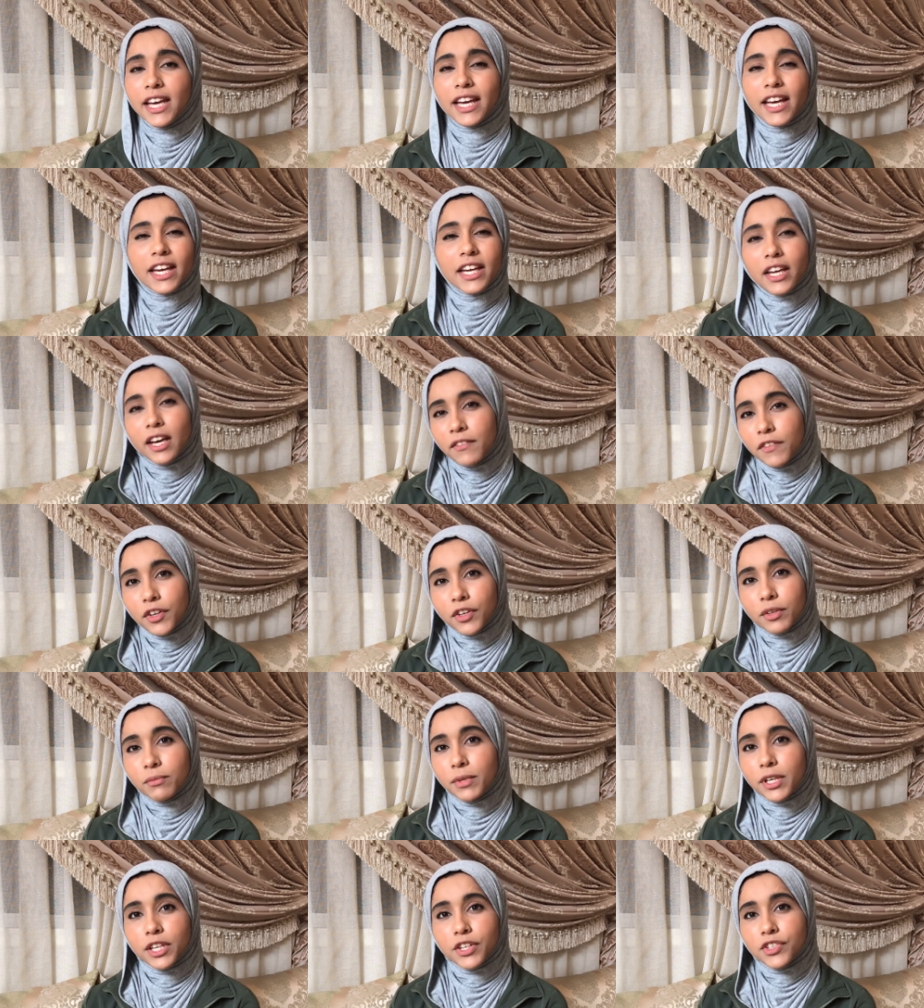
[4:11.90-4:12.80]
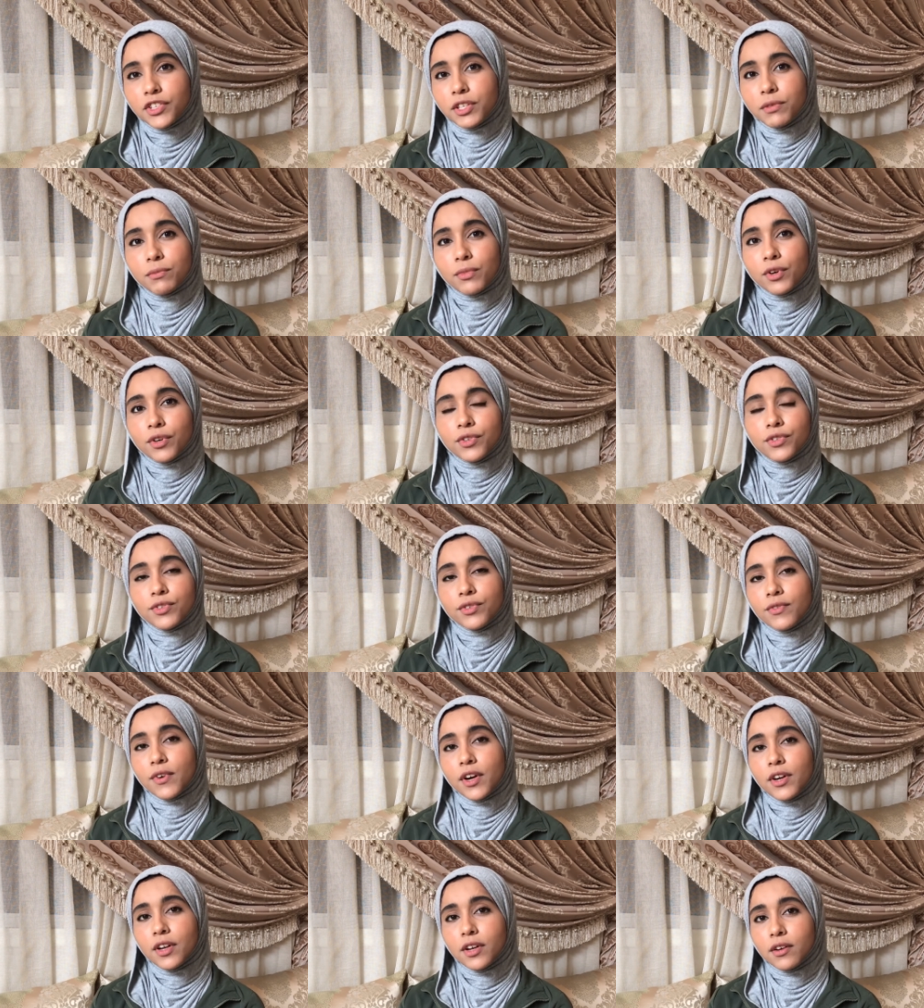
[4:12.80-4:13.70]
it can never diminish the importance of
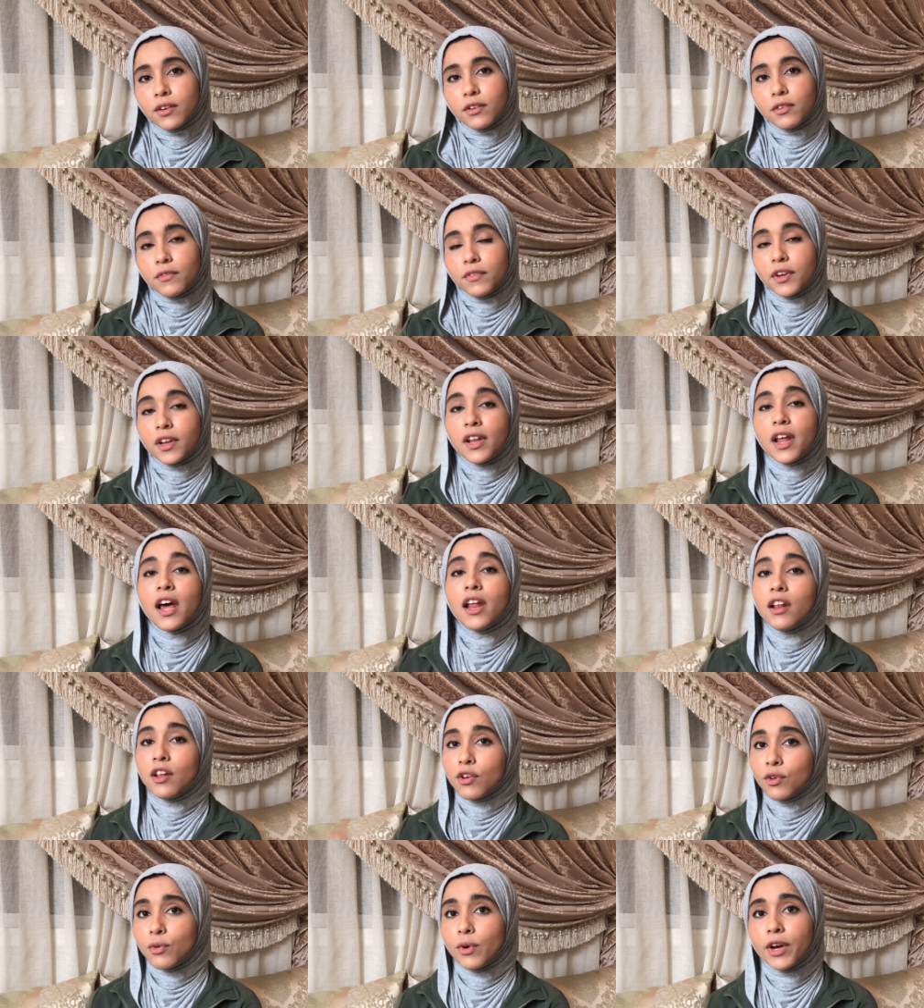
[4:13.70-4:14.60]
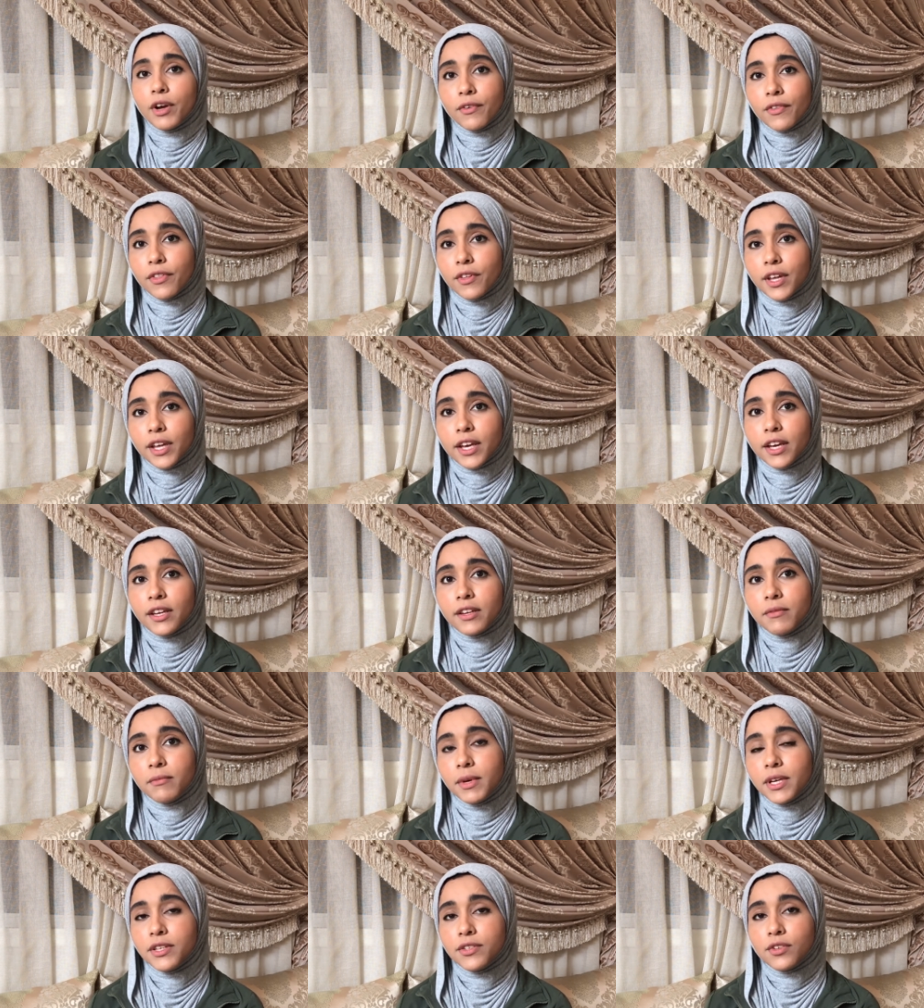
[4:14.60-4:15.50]
an analog way of
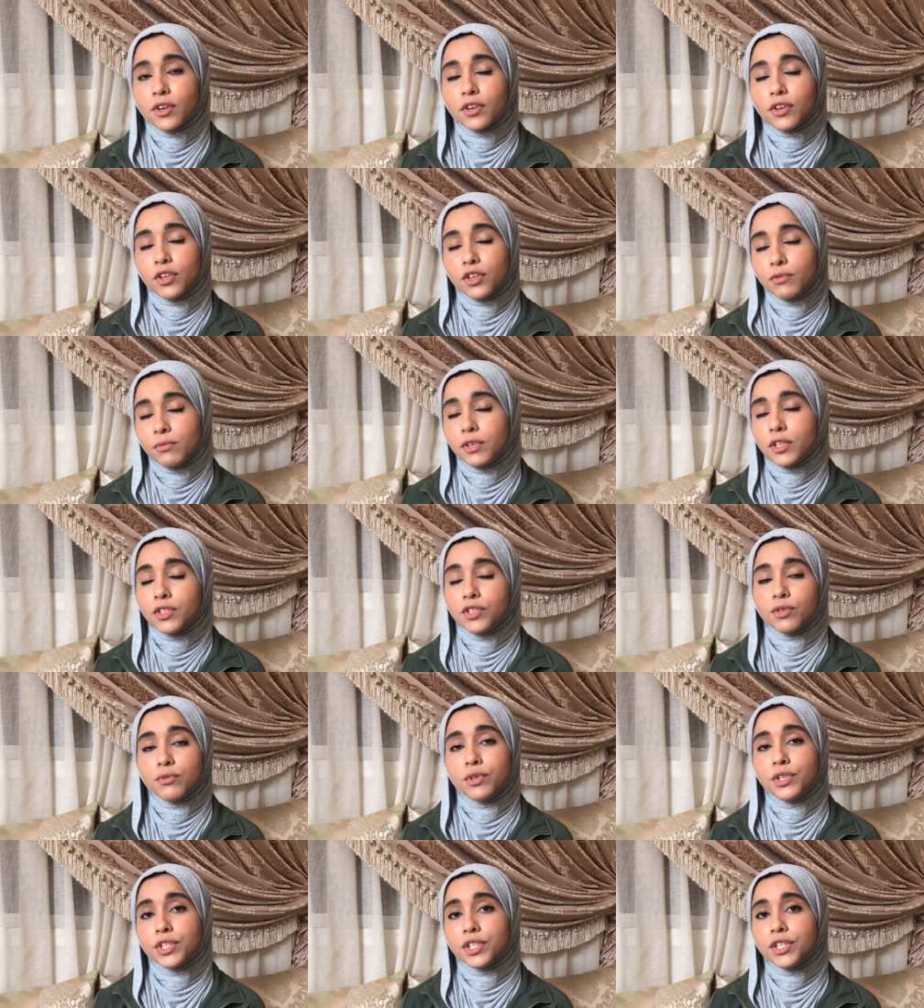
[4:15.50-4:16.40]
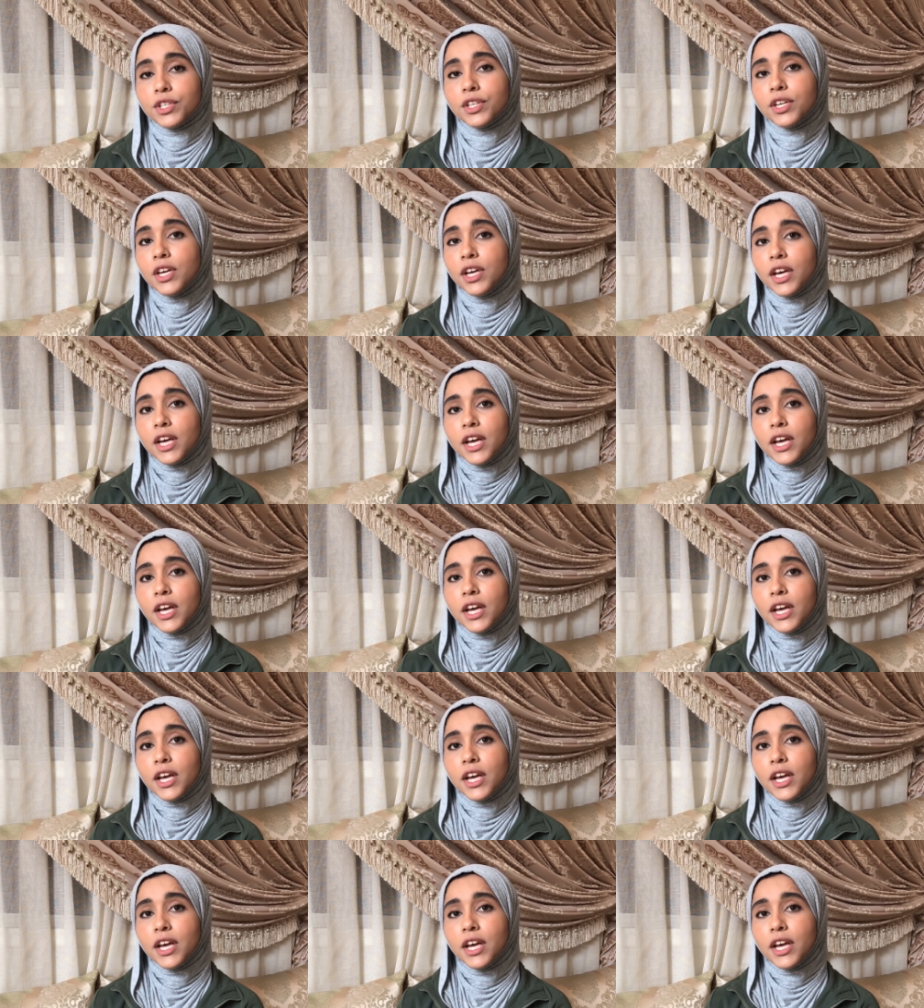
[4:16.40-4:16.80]
thinking based on human intuition.